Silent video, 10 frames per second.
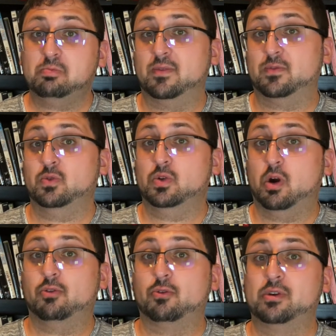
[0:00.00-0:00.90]
If you
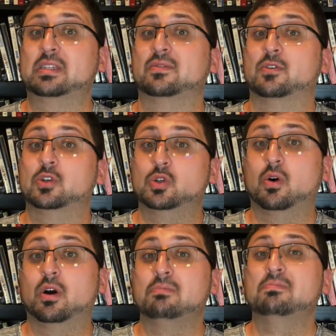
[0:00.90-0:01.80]
know the reason for
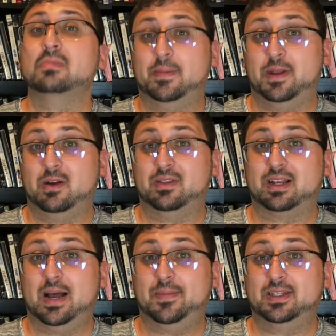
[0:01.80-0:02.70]
sure, let me know in the
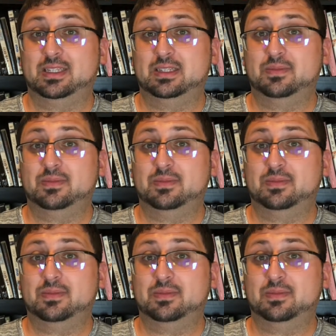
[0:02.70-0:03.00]
comments.